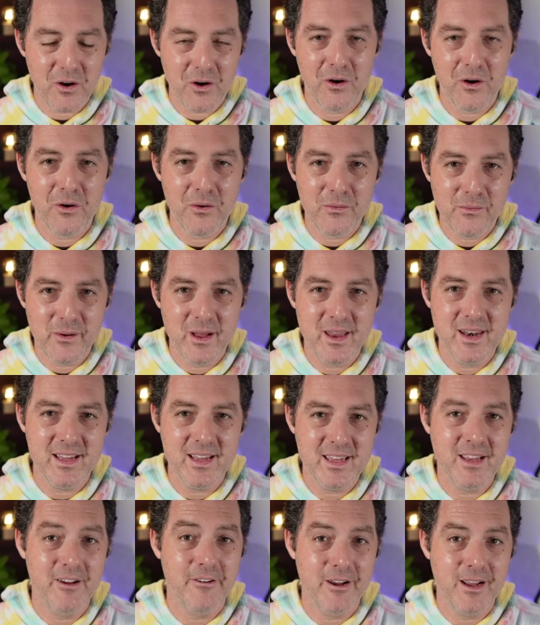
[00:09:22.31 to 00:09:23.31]
already
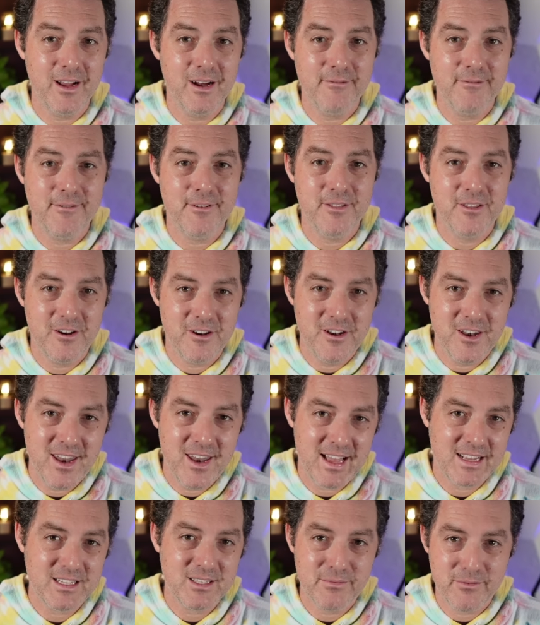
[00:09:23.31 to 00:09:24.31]
gearing up for their
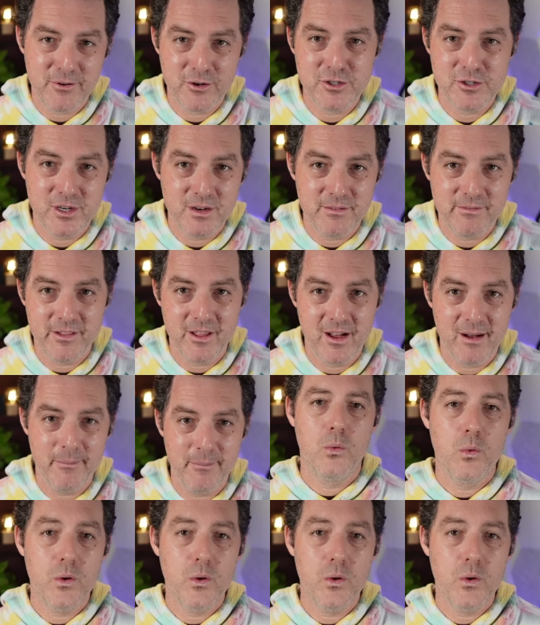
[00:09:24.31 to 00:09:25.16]
next version of Llama